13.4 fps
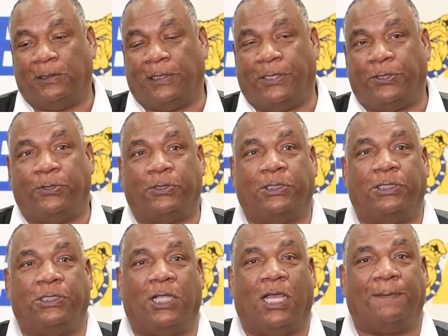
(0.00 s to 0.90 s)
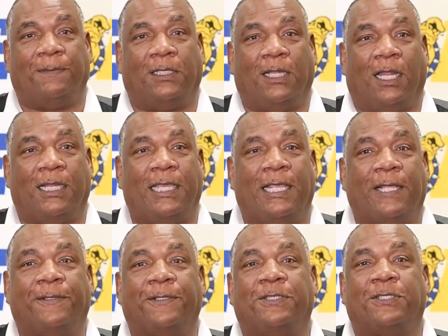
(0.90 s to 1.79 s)
they do a good job in a lot of
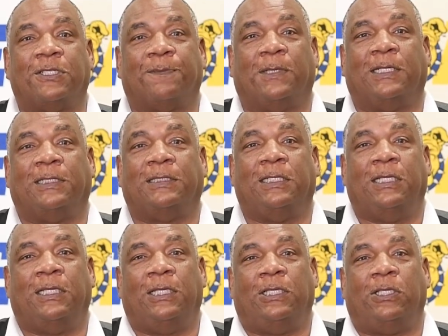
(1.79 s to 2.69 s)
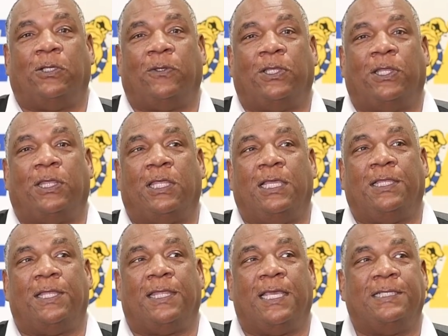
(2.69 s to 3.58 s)
areas, but, the thing
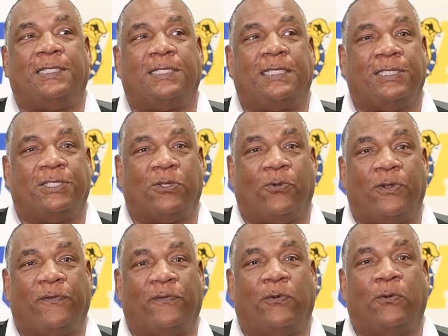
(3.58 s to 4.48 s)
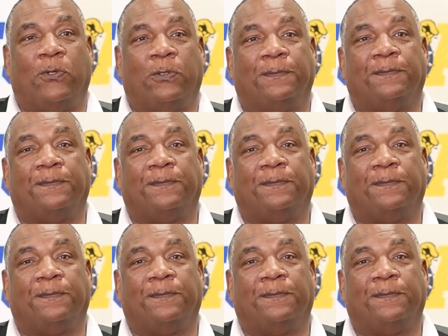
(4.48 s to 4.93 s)
that they see is 0-4,